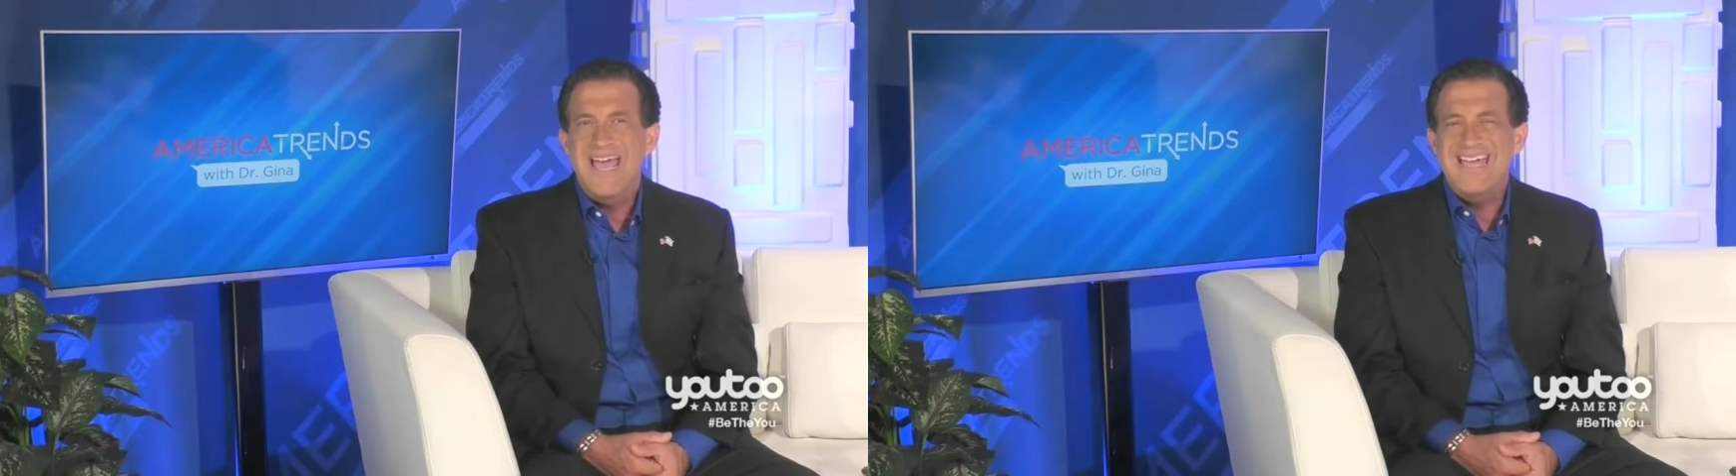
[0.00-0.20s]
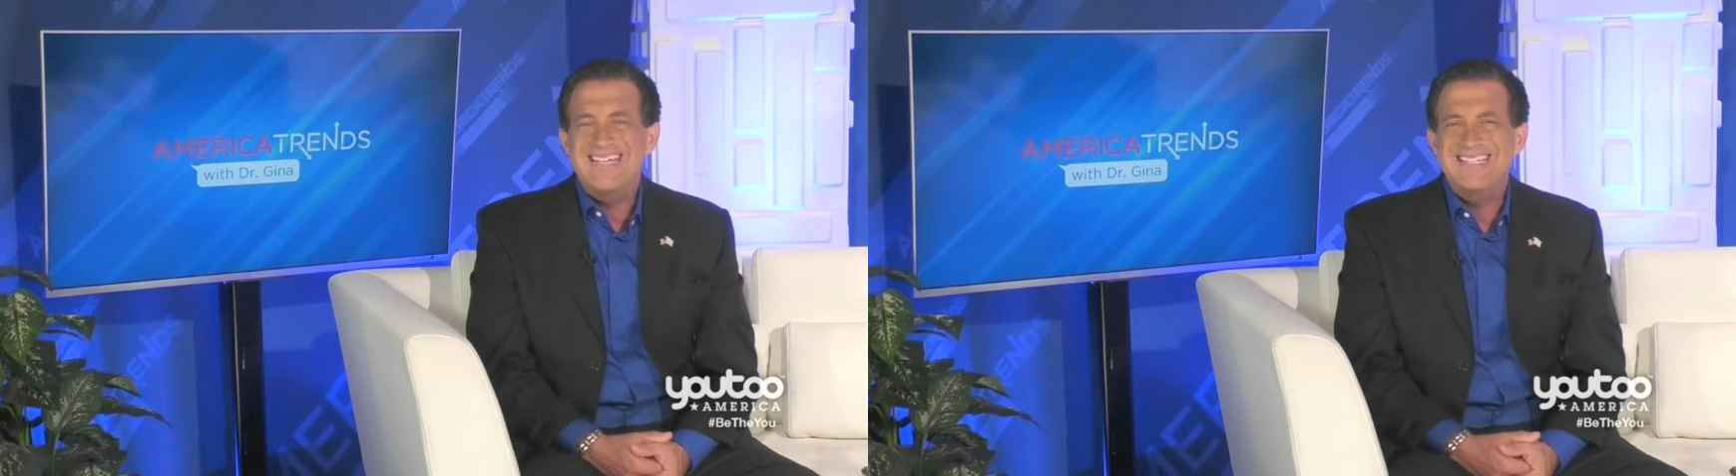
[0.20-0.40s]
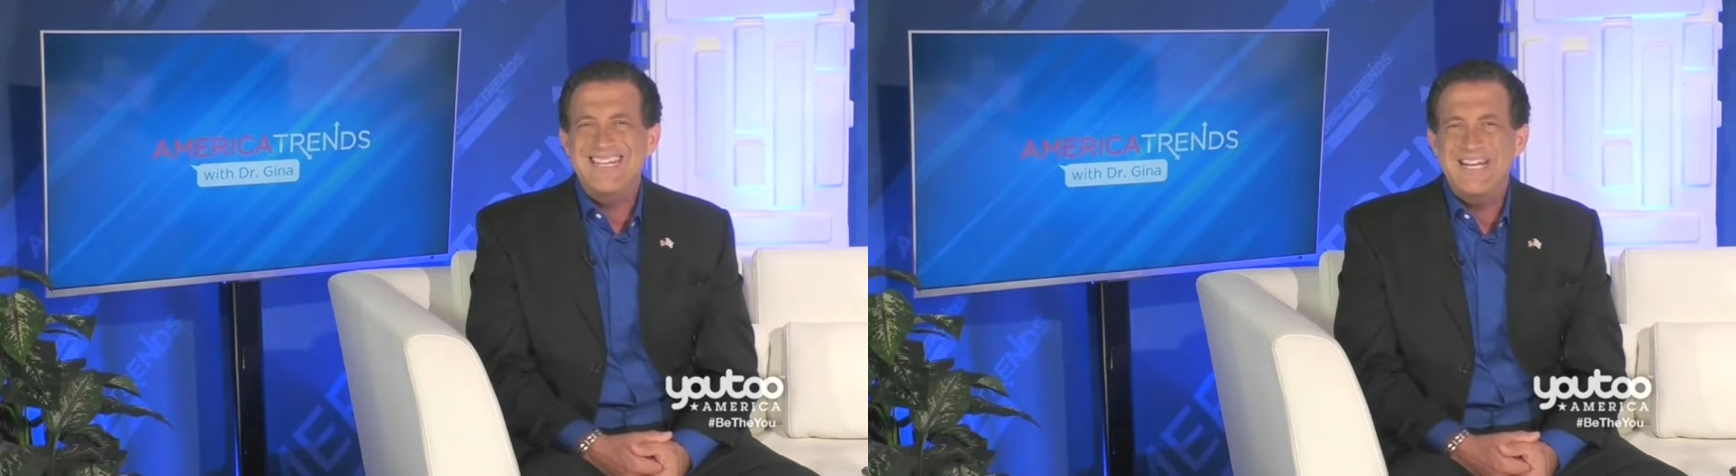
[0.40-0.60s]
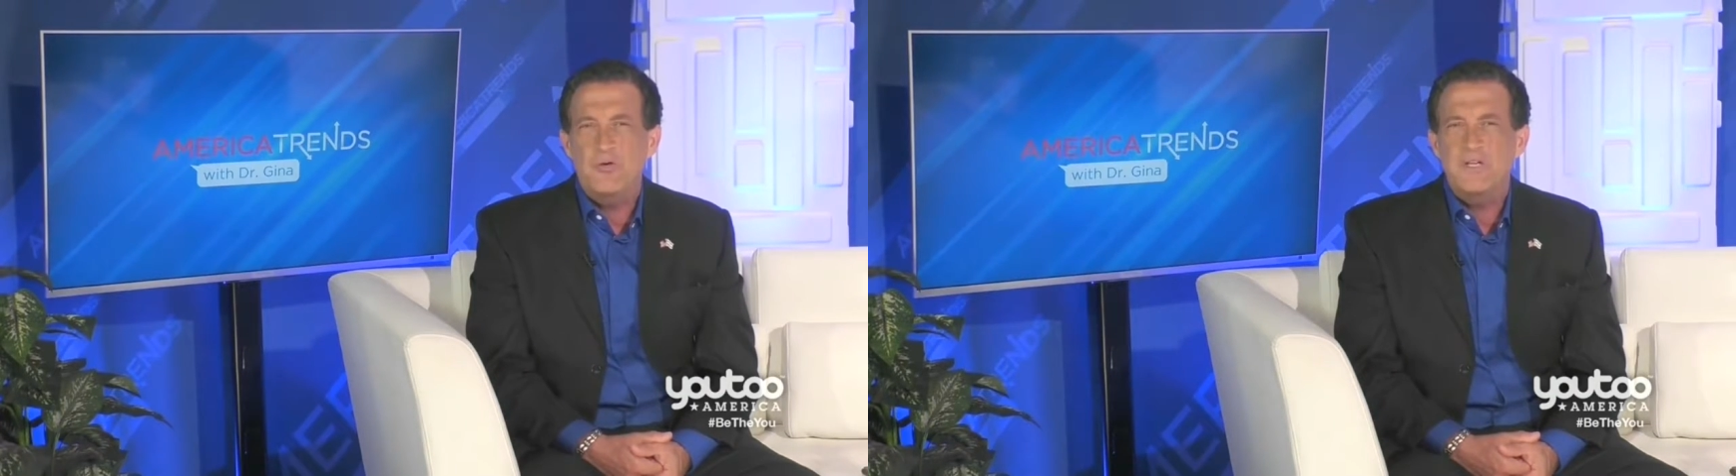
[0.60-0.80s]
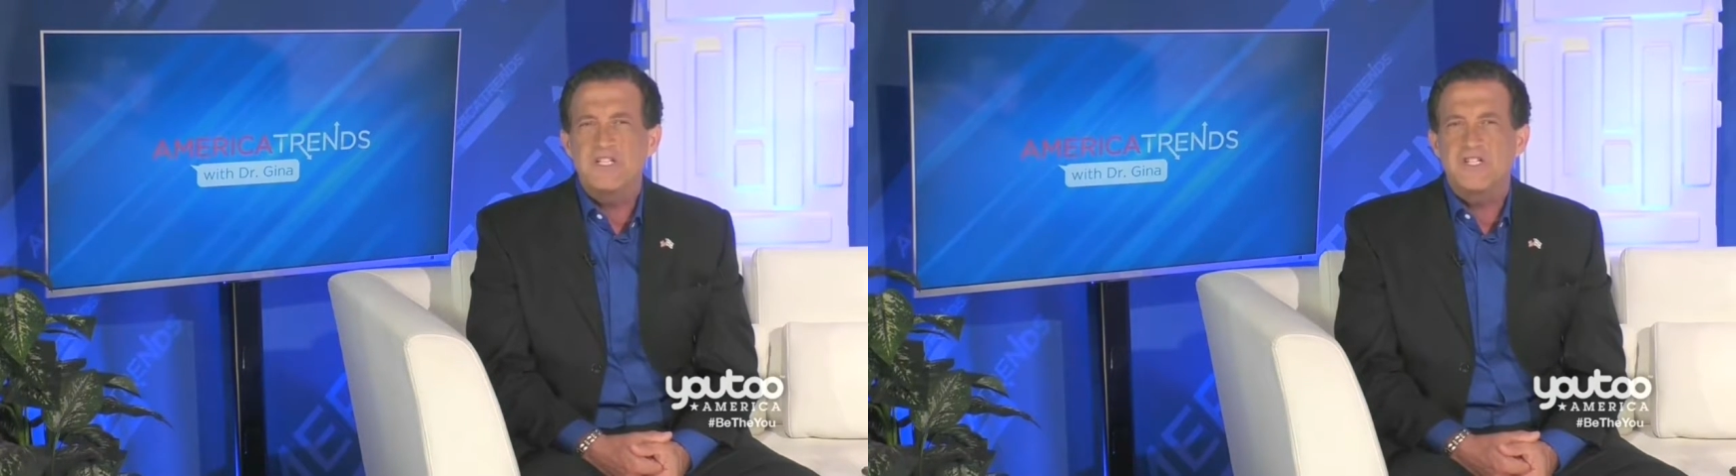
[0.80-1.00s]
a
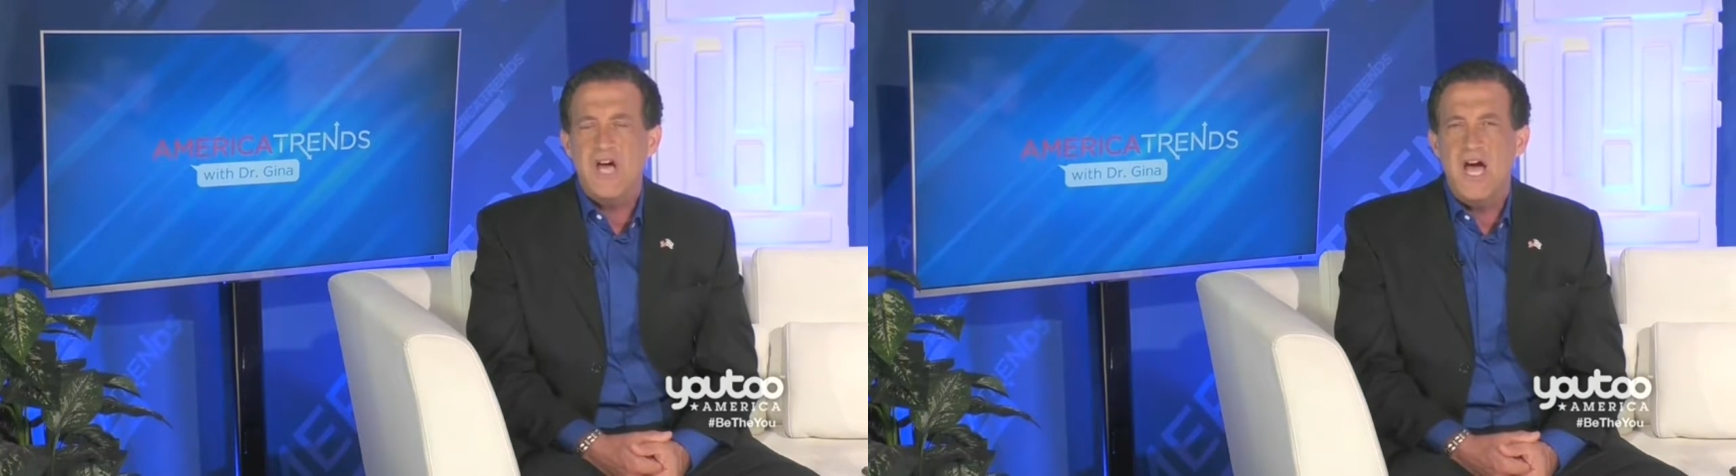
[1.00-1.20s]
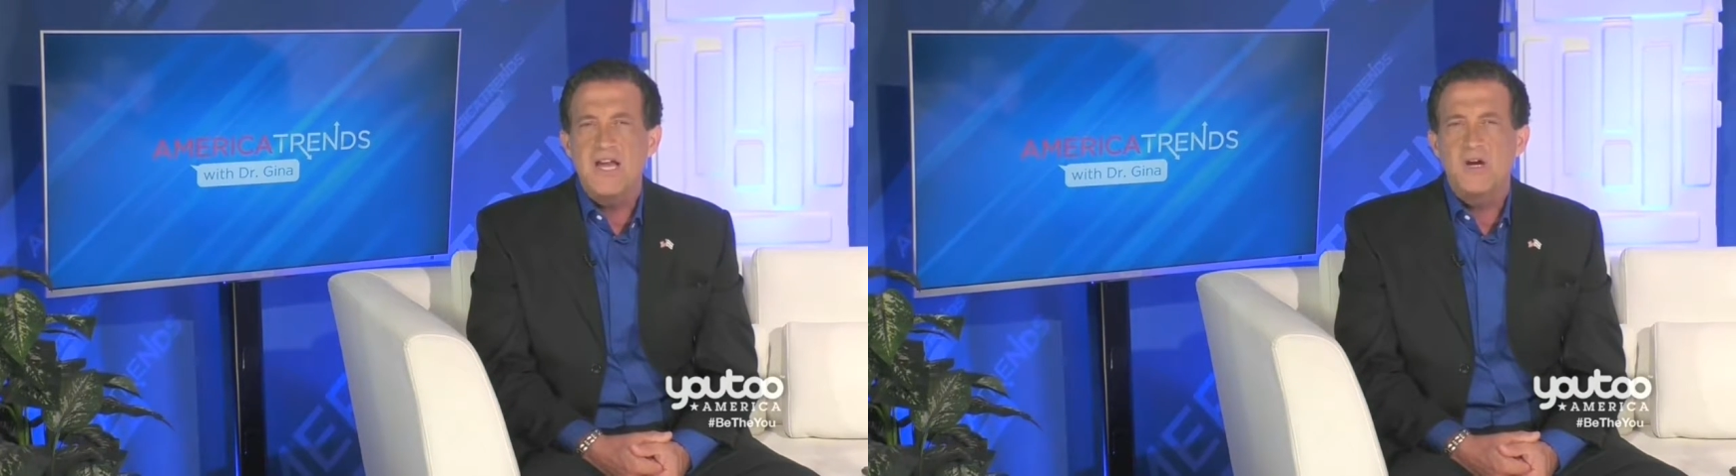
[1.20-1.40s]
secret side